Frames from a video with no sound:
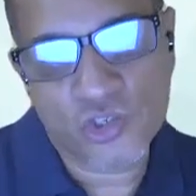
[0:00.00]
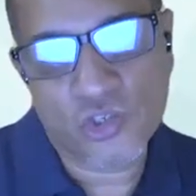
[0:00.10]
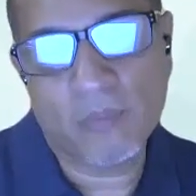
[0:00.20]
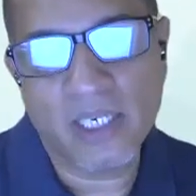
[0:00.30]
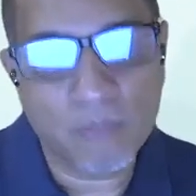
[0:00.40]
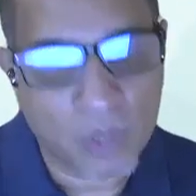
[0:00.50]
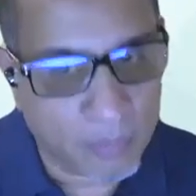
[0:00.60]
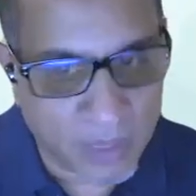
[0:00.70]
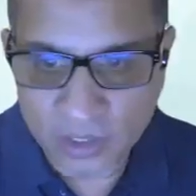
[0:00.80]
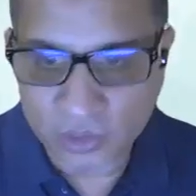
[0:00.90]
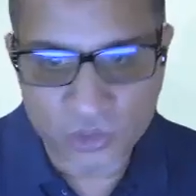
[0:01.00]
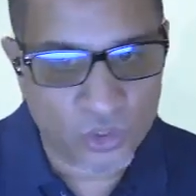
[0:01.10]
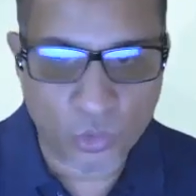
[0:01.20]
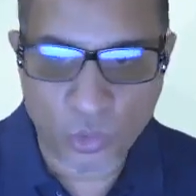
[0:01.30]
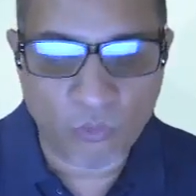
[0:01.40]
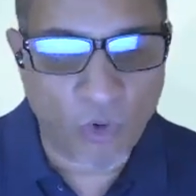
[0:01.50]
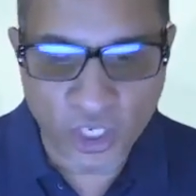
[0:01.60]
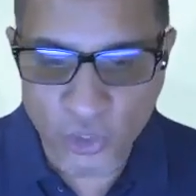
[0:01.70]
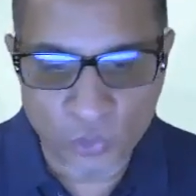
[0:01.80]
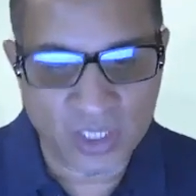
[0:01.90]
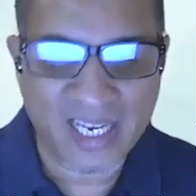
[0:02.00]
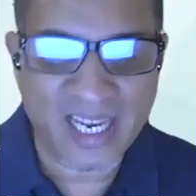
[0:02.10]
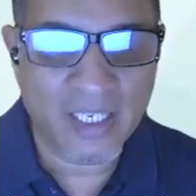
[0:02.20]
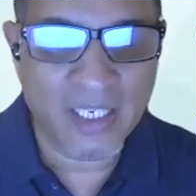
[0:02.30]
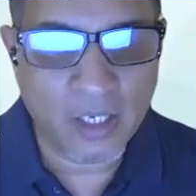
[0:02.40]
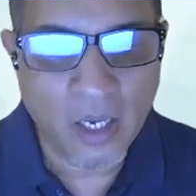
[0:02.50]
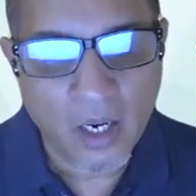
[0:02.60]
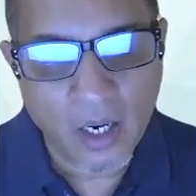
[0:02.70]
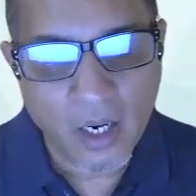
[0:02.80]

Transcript: actually be implemented. So avoid using any